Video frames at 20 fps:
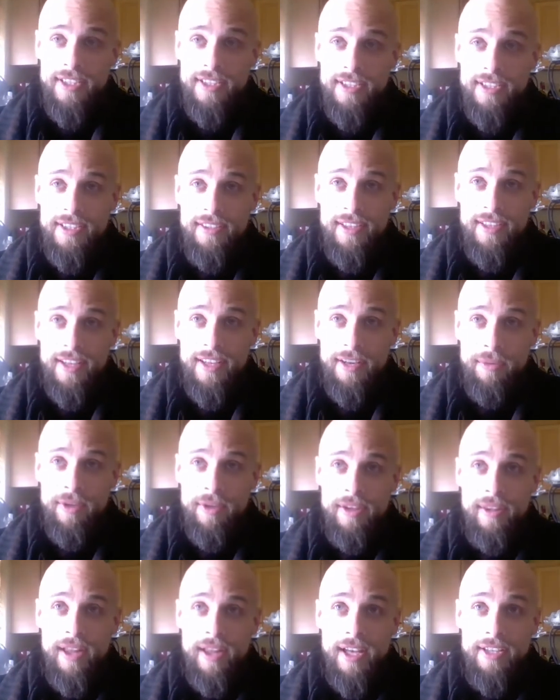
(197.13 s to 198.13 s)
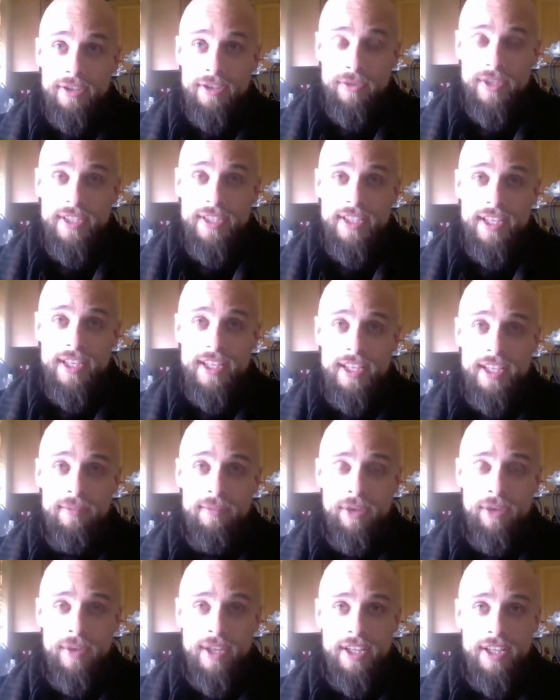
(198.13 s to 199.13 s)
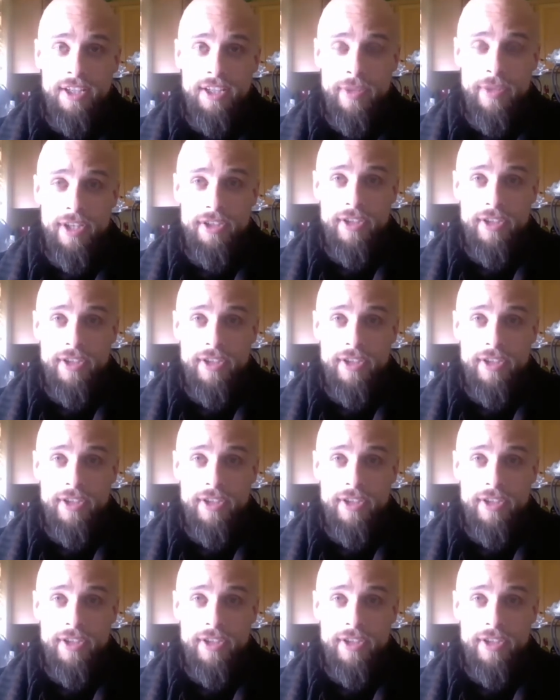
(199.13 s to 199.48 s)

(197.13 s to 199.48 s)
as soon as I said that, I realized the reason I keep doing